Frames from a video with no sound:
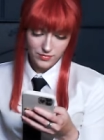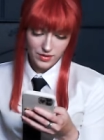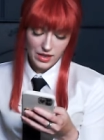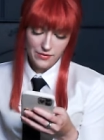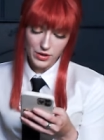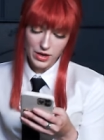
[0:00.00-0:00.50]

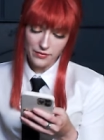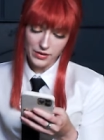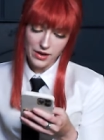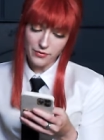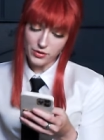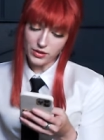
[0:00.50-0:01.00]
Never have I
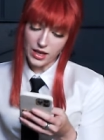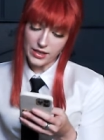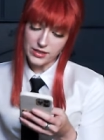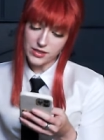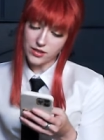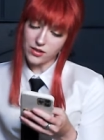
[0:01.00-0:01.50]
ever
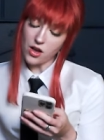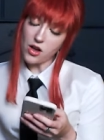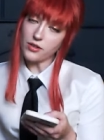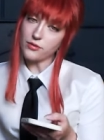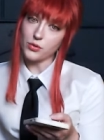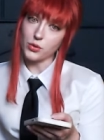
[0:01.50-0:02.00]
lied to law
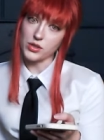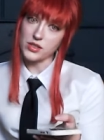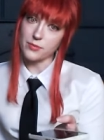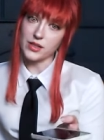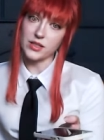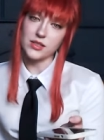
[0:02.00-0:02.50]

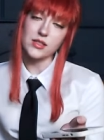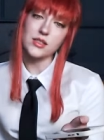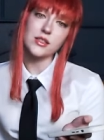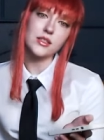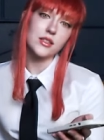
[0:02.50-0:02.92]
enforcement.